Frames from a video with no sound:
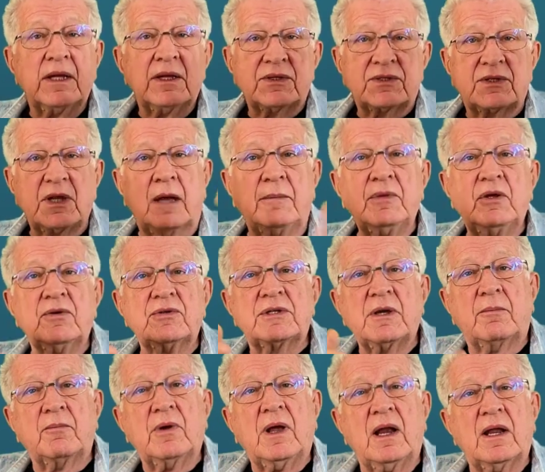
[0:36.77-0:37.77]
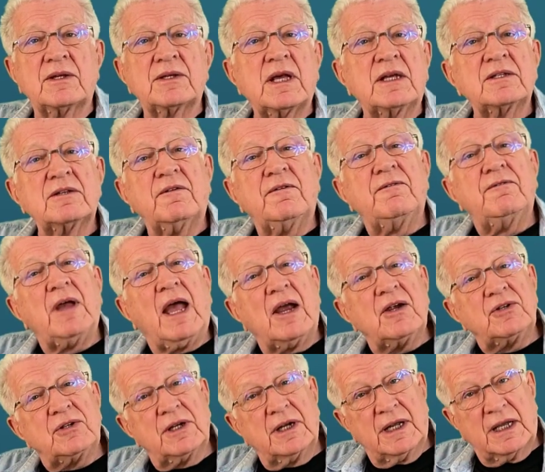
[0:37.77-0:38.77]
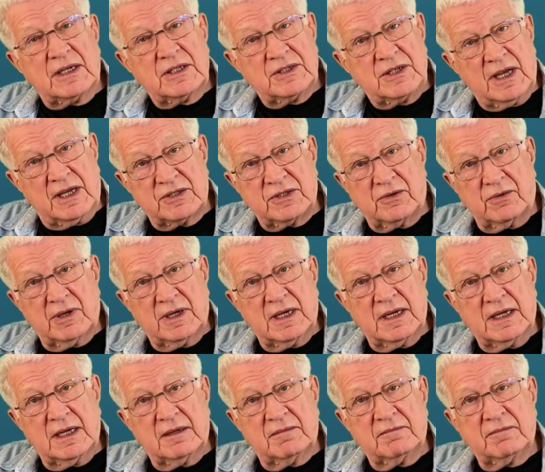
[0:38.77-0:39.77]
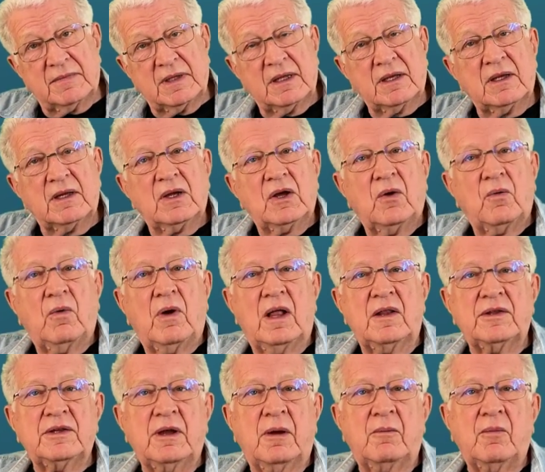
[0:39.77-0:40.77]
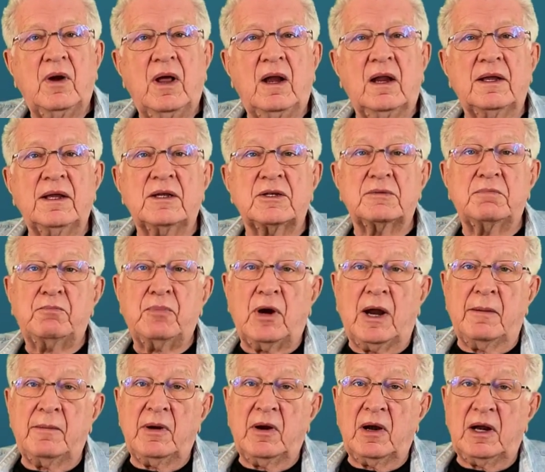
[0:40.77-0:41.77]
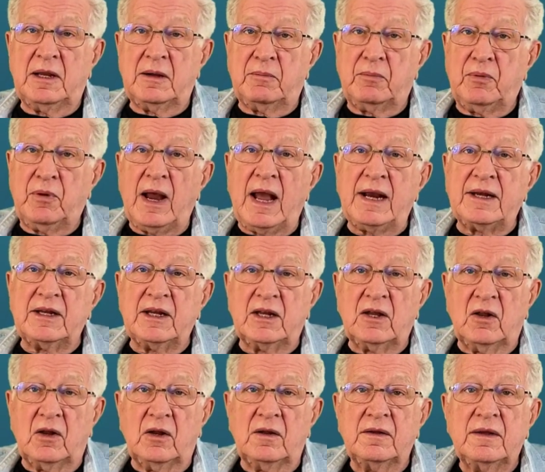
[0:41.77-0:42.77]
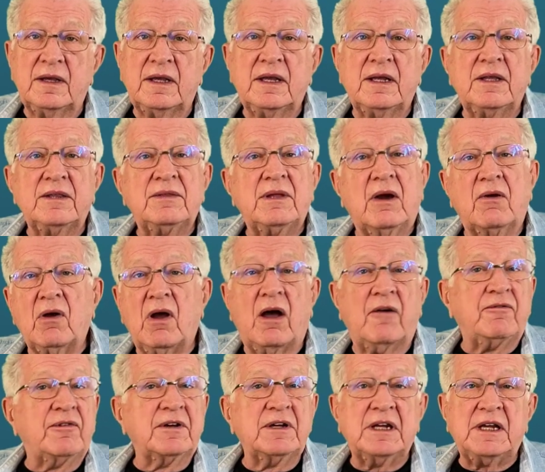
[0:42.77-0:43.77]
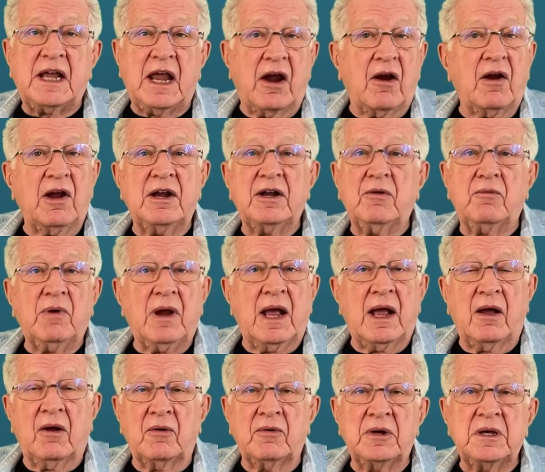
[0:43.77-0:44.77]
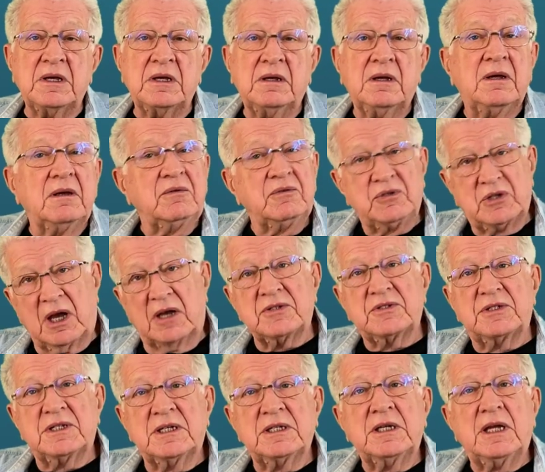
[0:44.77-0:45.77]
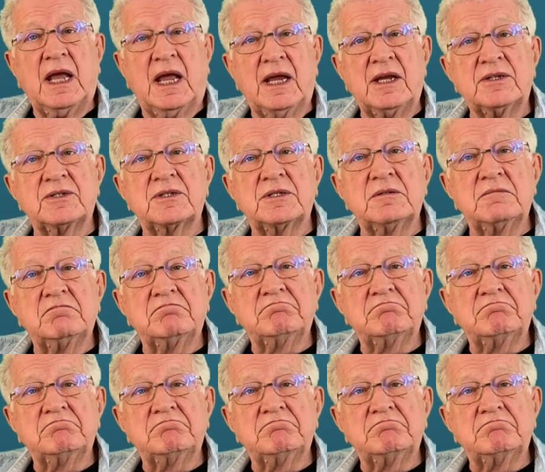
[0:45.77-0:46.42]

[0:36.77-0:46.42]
Some use umbrellas as a fashion accessory. While the umbrella is primarily practical, they're often carried around just in case.